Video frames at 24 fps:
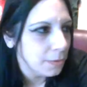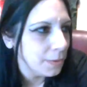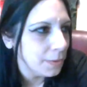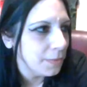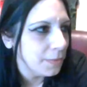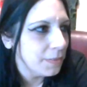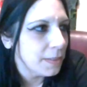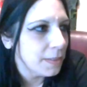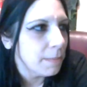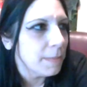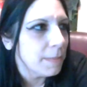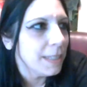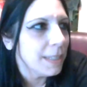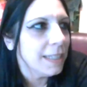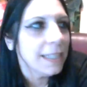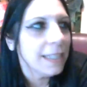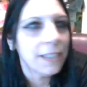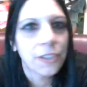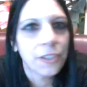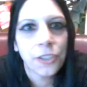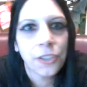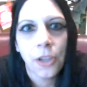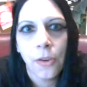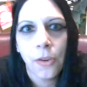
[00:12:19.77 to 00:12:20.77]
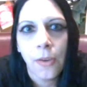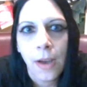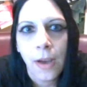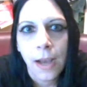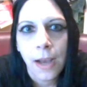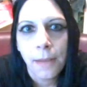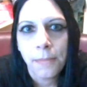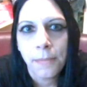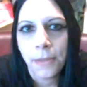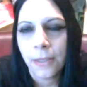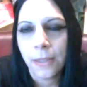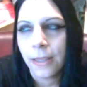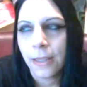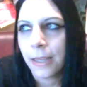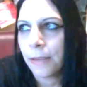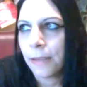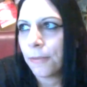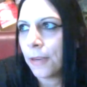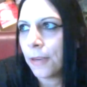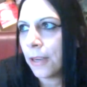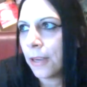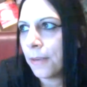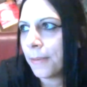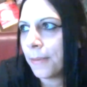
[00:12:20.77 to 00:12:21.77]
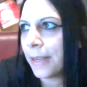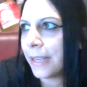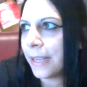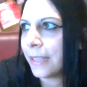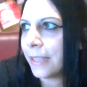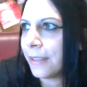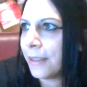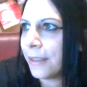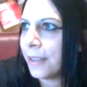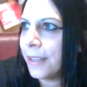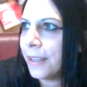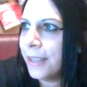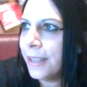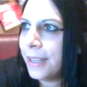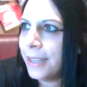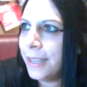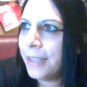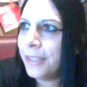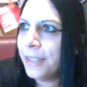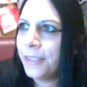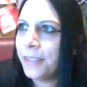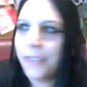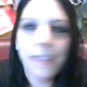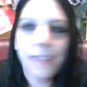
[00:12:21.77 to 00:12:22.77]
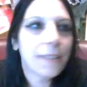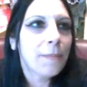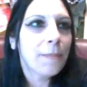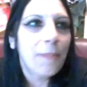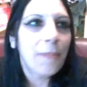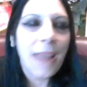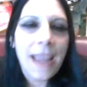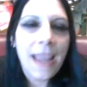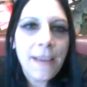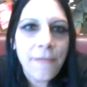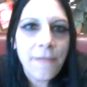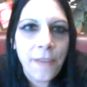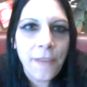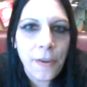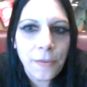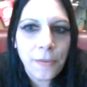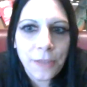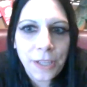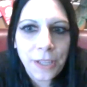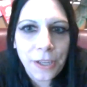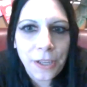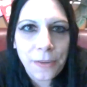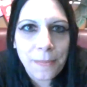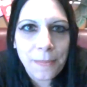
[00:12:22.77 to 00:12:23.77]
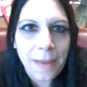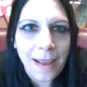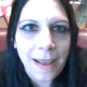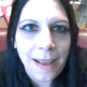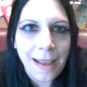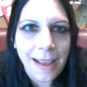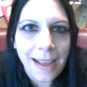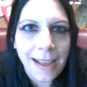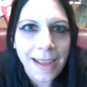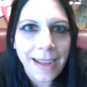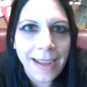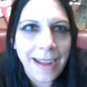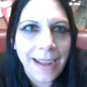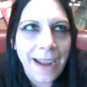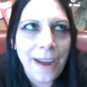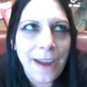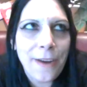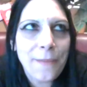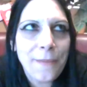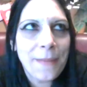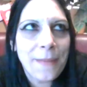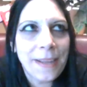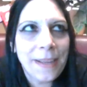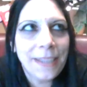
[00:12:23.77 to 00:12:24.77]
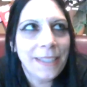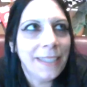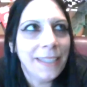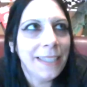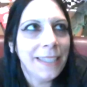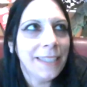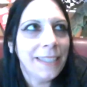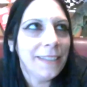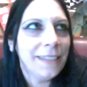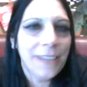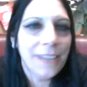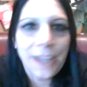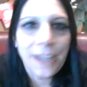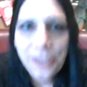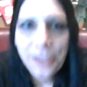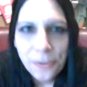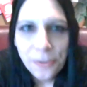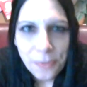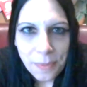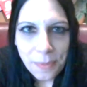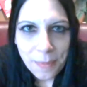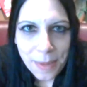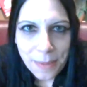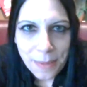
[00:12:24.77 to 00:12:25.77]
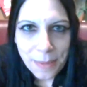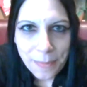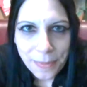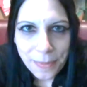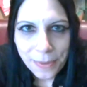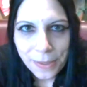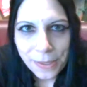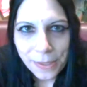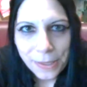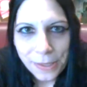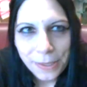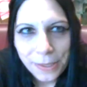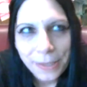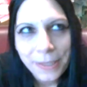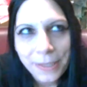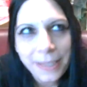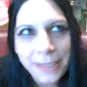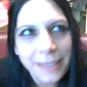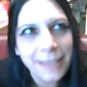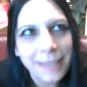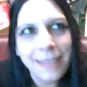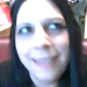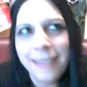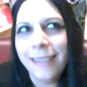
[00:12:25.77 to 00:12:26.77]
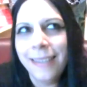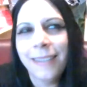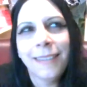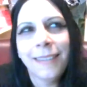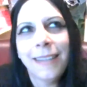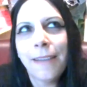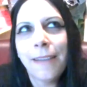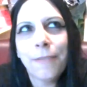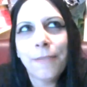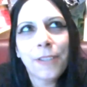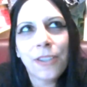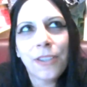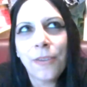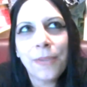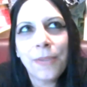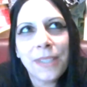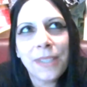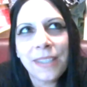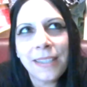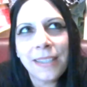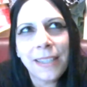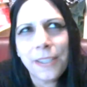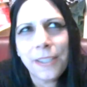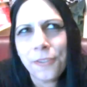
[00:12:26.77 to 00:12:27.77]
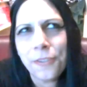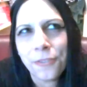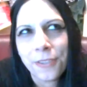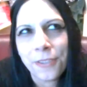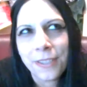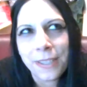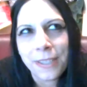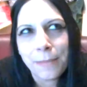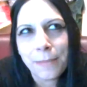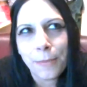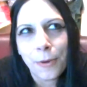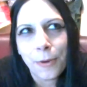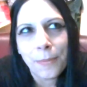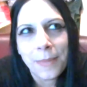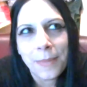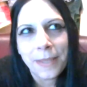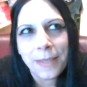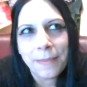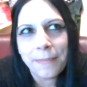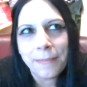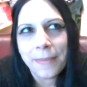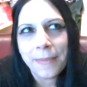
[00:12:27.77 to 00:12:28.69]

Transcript: If somebody didn't show up, you're like, where am I gonna? Is a payphone nearby? How am I gonna get in touch with people? That was always an interesting moment.